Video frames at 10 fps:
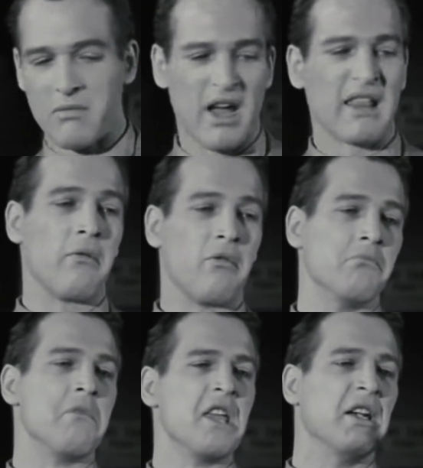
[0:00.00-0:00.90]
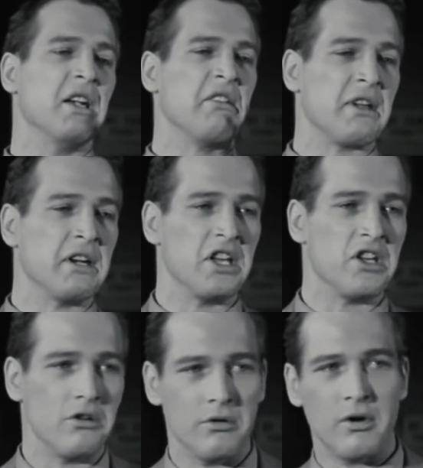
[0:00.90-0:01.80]
came the pain, the
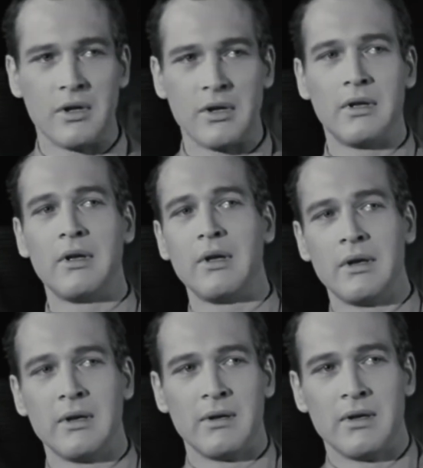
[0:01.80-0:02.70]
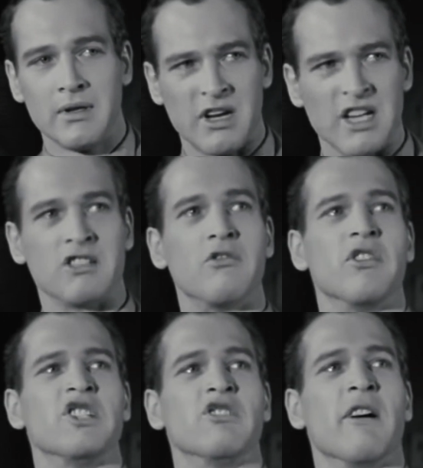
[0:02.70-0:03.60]
real reason he walked away,
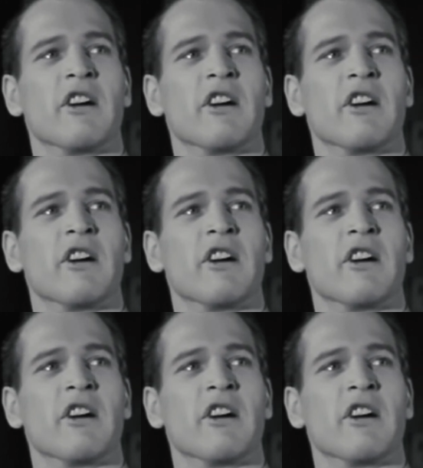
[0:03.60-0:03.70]
Sarah.